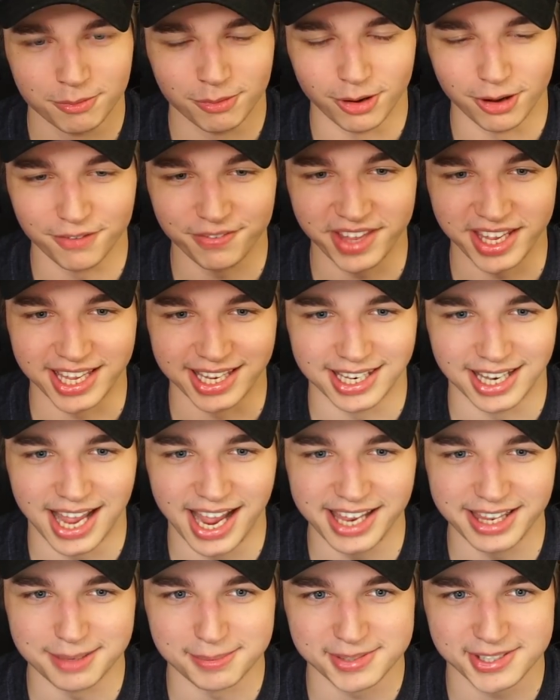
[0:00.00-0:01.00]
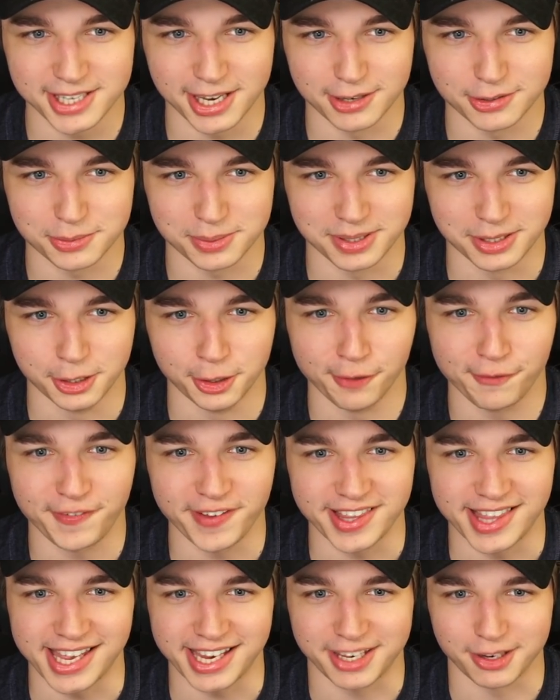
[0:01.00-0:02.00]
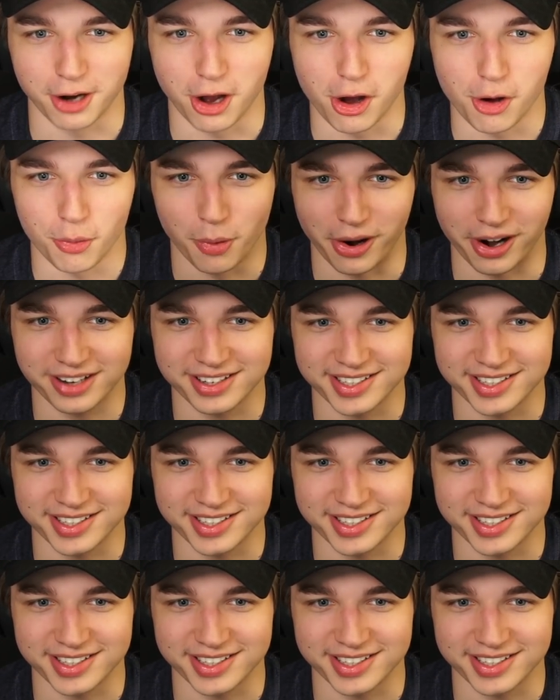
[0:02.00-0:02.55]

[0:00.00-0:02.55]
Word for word: well, if they align themselves with Luffy, they can all work